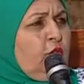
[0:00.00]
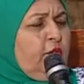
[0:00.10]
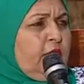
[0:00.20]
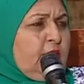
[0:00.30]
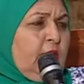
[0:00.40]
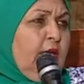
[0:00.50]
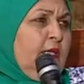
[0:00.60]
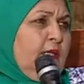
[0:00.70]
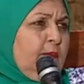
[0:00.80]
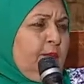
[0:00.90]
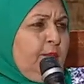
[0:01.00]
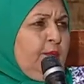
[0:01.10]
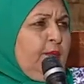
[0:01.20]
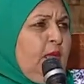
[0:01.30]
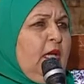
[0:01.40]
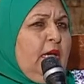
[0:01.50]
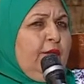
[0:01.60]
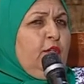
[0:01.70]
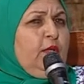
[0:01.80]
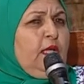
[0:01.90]
of their style. Mm-hmm.
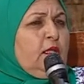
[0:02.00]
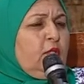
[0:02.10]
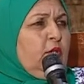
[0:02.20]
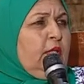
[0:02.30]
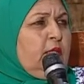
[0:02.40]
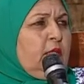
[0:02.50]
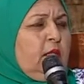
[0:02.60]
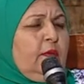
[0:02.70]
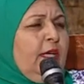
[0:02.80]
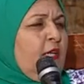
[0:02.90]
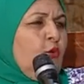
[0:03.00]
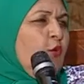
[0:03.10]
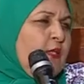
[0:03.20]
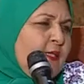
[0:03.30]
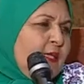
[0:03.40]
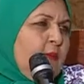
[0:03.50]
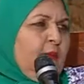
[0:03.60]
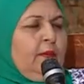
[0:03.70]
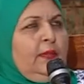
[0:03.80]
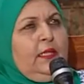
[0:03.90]
Everyone has got it. They are all the same.
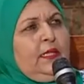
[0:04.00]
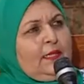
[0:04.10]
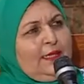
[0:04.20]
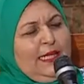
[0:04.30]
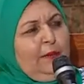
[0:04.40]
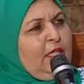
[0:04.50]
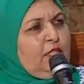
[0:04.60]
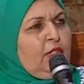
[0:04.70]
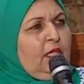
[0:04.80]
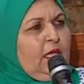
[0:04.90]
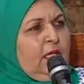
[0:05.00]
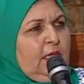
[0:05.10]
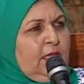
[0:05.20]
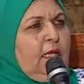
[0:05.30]
I mean, Islamic style